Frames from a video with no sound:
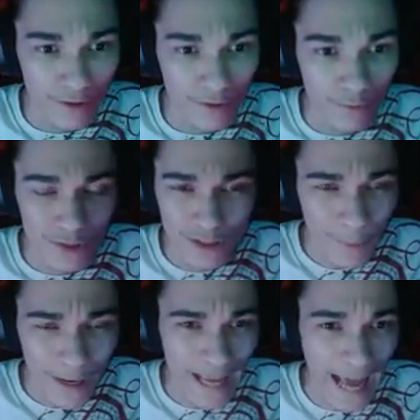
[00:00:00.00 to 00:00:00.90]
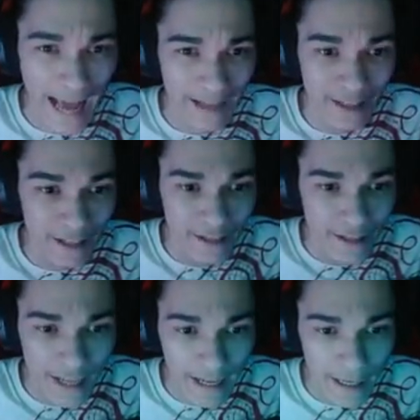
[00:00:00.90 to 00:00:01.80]
Was somebody hacking in
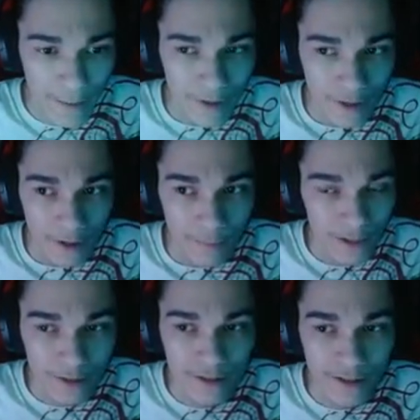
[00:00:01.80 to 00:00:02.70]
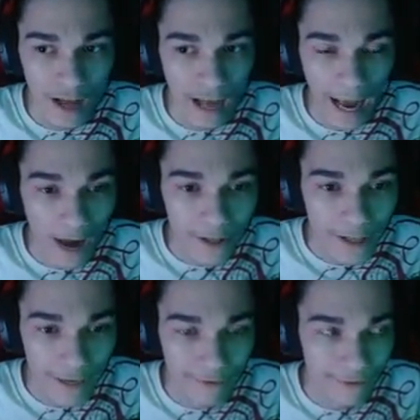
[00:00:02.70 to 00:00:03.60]
this game? Because, how did
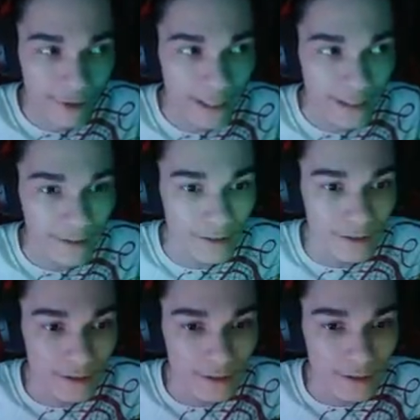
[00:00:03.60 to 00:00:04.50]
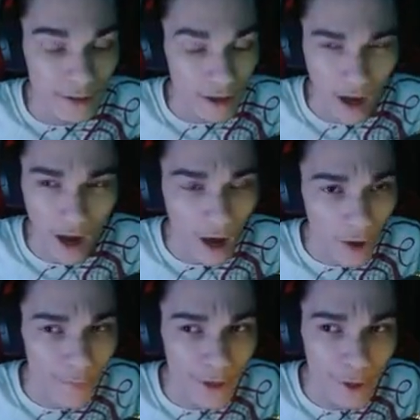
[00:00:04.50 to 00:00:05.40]
I fling?
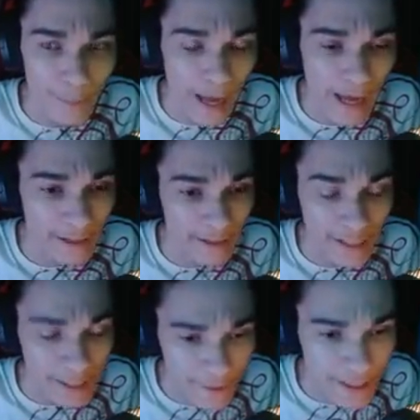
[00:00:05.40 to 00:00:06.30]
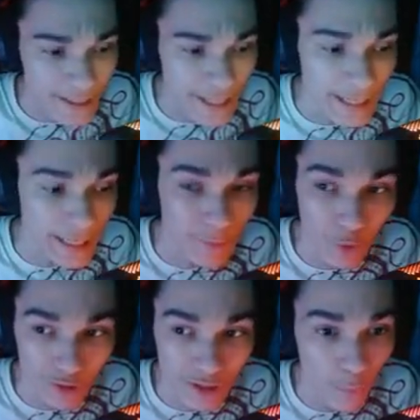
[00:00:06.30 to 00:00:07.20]
I'll be right back in case of this game
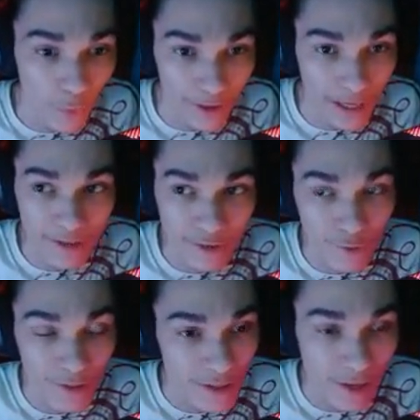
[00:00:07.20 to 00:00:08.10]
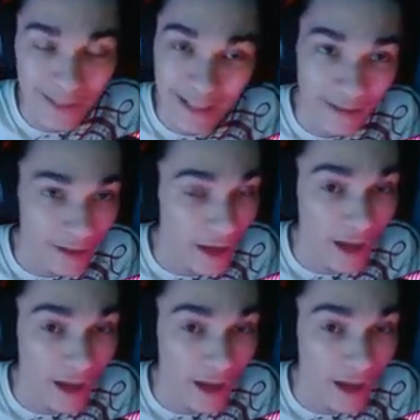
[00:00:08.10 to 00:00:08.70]
or someone that's doing something.